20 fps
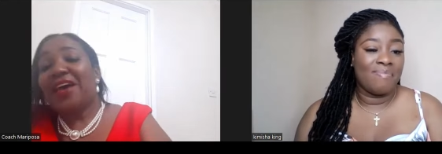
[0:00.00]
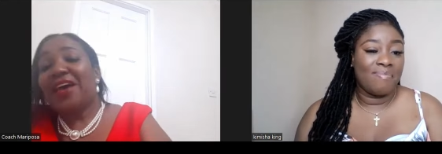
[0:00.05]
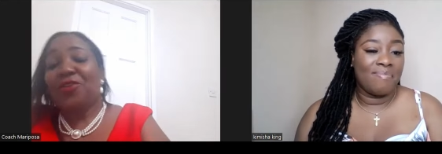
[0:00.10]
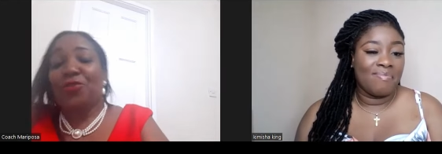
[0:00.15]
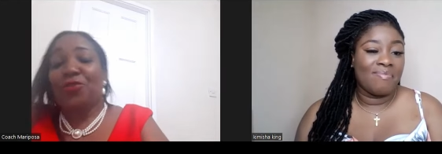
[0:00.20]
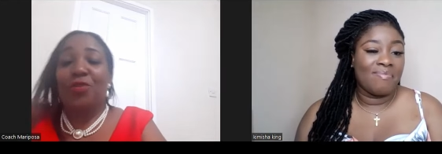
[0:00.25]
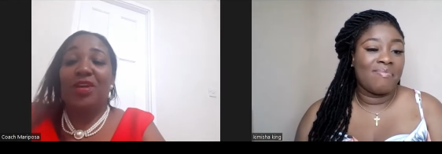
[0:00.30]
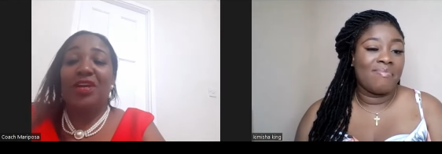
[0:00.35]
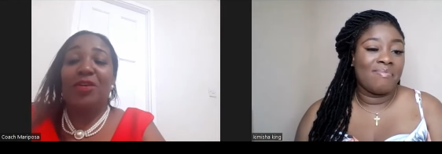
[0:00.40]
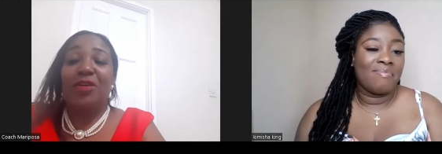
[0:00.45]

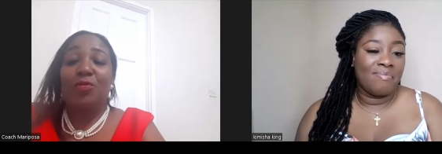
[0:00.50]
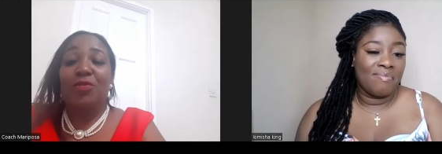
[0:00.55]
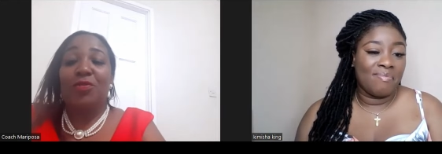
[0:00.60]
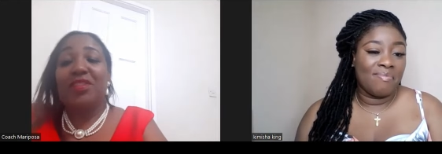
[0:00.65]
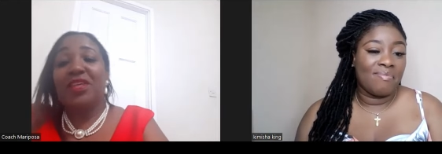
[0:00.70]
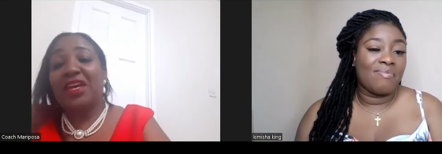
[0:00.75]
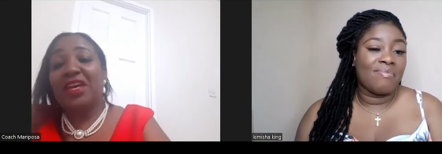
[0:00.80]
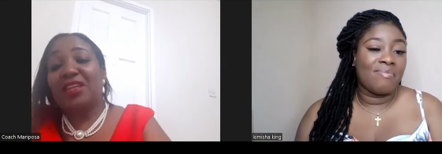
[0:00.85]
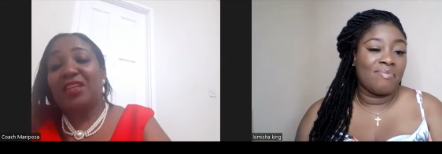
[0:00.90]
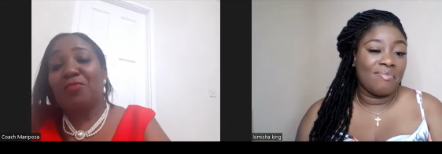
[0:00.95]
Speaker 1: and you hear
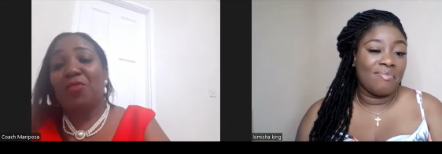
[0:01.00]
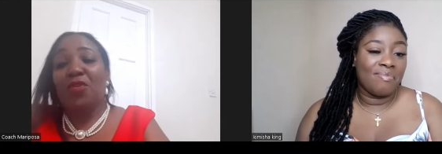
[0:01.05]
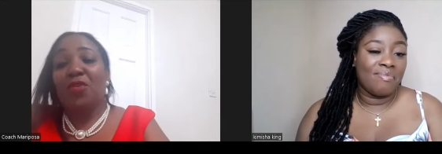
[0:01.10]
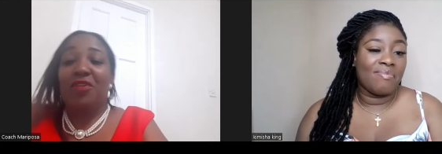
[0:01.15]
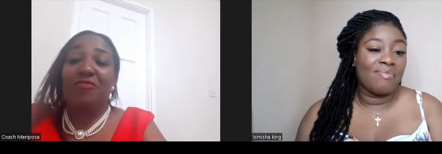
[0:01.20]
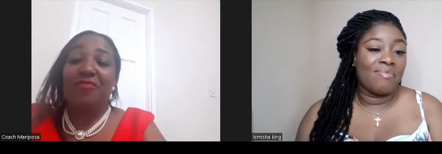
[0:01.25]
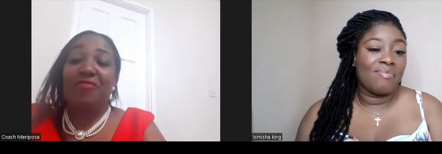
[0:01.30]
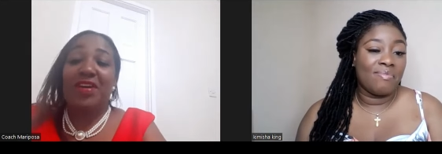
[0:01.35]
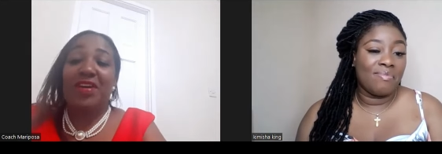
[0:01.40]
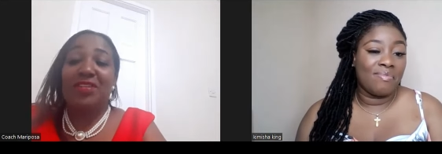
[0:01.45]
all day and the
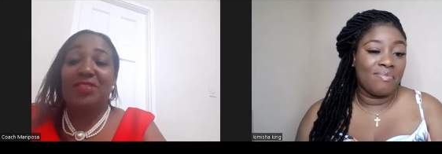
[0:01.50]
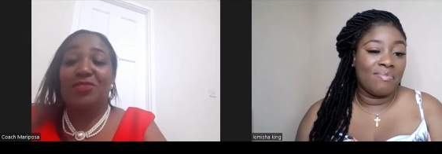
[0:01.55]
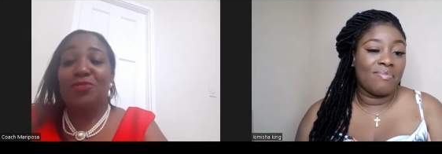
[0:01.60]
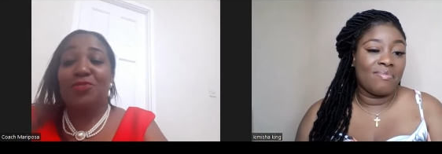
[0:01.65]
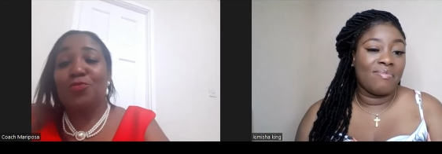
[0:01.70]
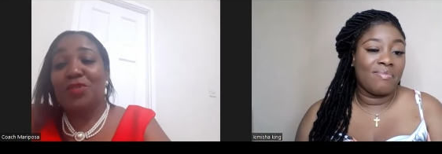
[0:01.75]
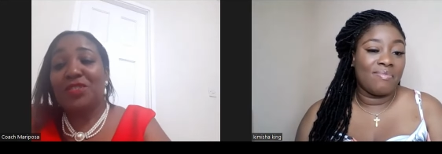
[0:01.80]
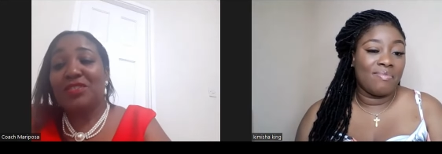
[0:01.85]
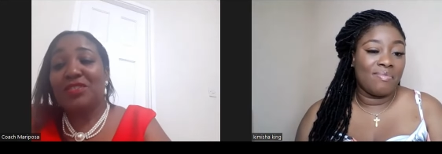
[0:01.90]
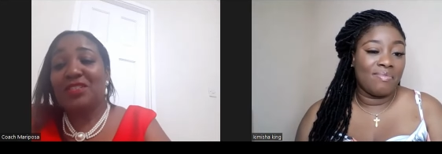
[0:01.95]

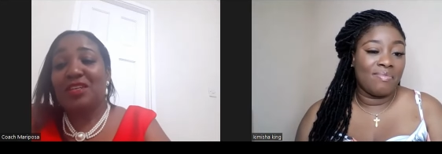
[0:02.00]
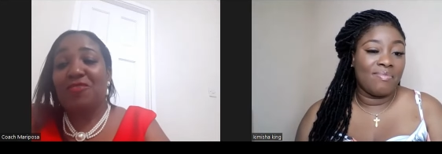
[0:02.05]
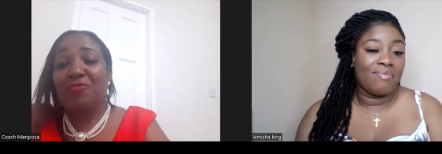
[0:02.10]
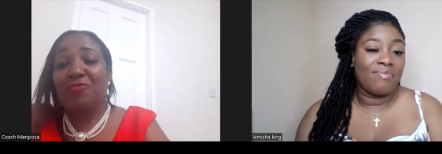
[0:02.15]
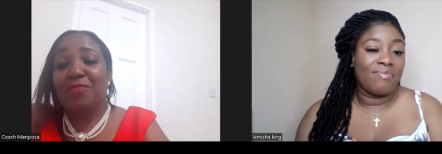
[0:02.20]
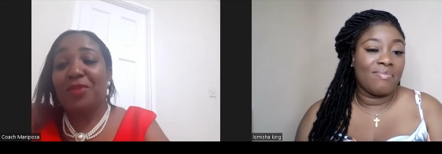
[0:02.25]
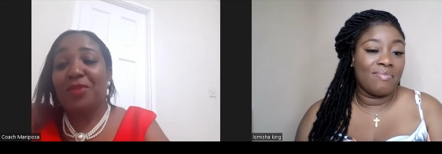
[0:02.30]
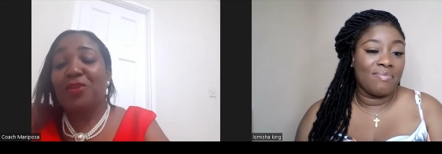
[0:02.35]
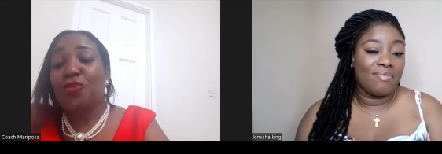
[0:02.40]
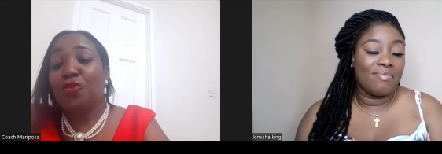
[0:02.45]
boyfriends doing
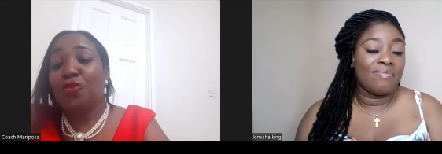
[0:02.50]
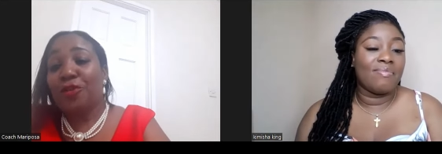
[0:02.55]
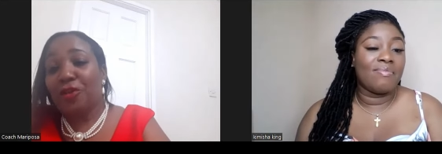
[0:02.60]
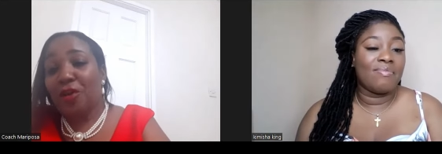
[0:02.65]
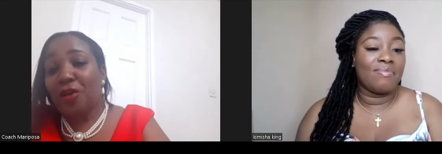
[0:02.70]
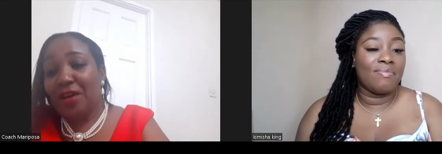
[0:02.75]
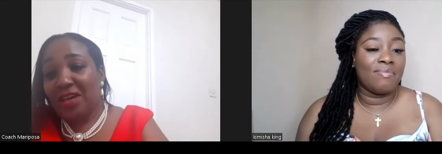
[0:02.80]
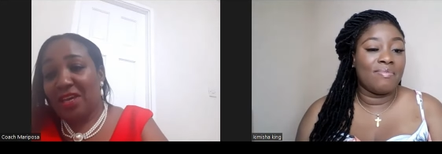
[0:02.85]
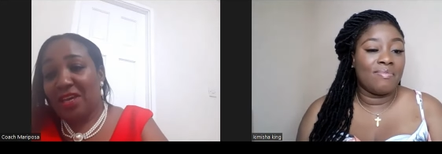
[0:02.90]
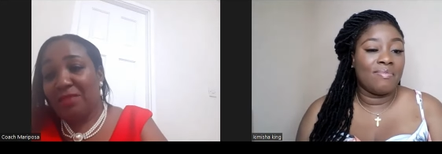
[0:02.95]
stuff, but
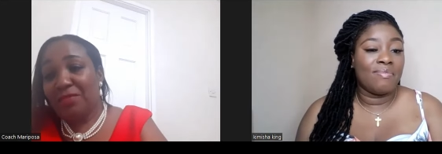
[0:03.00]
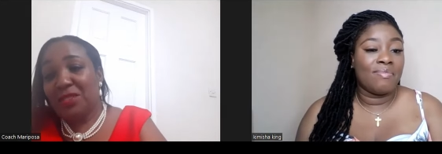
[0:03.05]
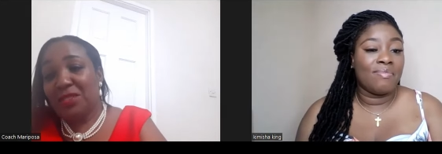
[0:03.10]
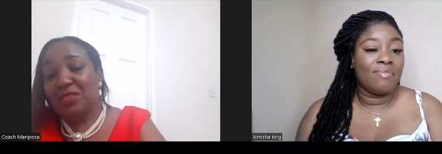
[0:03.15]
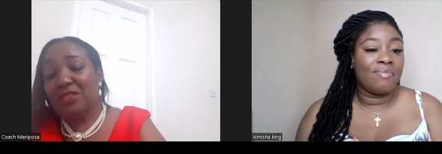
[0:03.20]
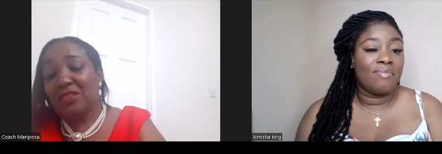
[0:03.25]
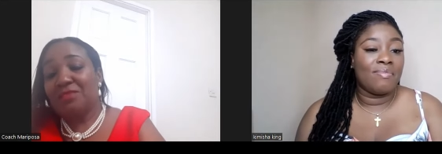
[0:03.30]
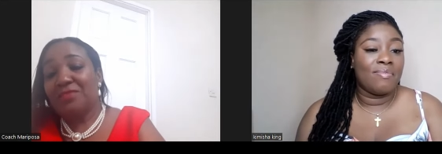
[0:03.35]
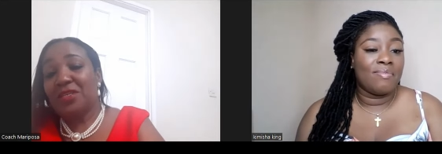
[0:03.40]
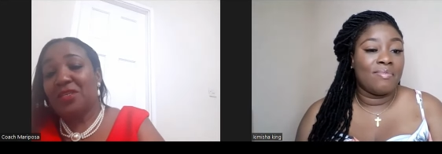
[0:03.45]
you're not
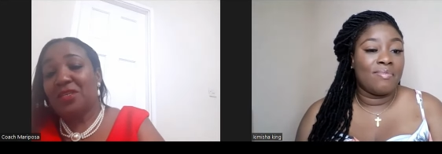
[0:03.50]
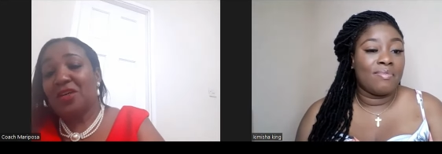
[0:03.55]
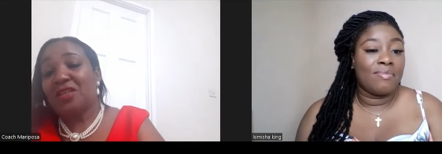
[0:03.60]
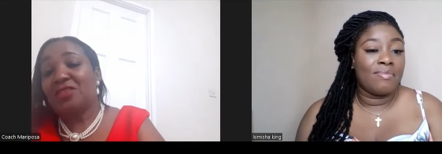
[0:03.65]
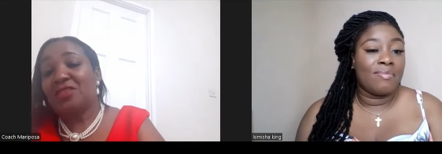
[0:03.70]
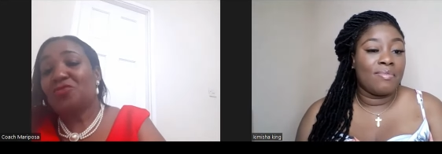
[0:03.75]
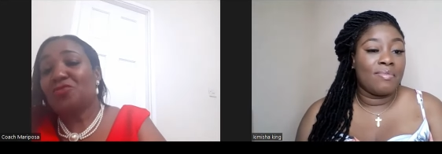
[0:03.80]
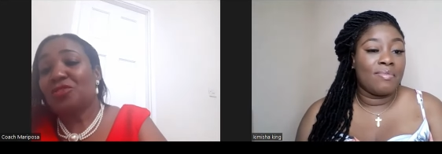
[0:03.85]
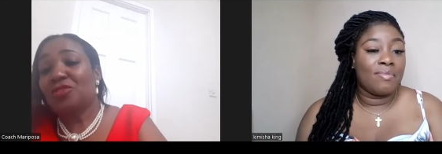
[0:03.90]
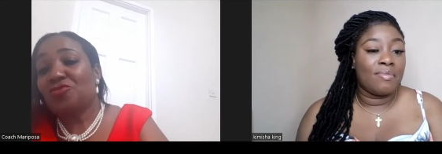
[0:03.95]
able to
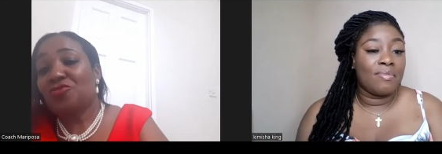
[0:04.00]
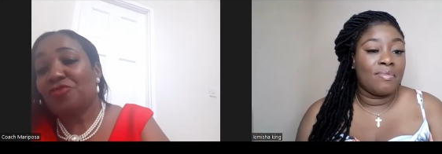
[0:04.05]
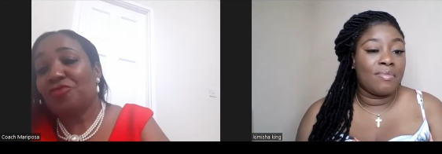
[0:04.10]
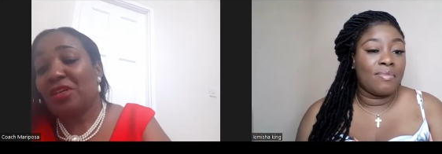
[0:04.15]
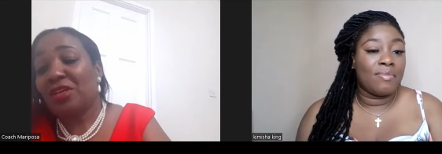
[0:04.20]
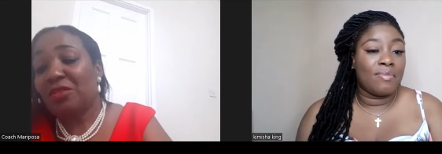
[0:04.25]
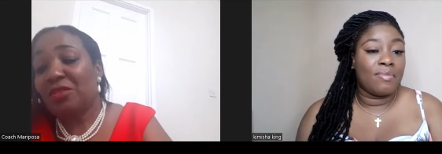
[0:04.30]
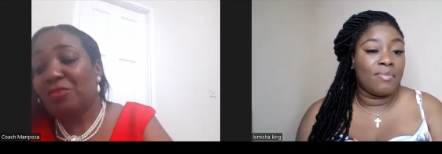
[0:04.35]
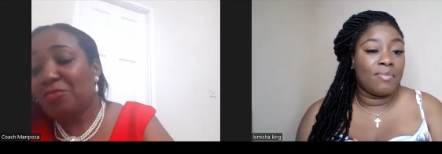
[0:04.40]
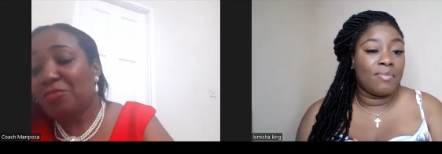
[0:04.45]
because you're
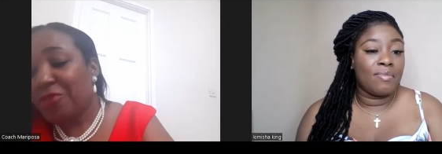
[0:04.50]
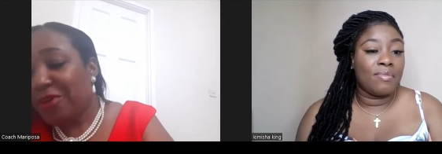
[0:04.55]
strict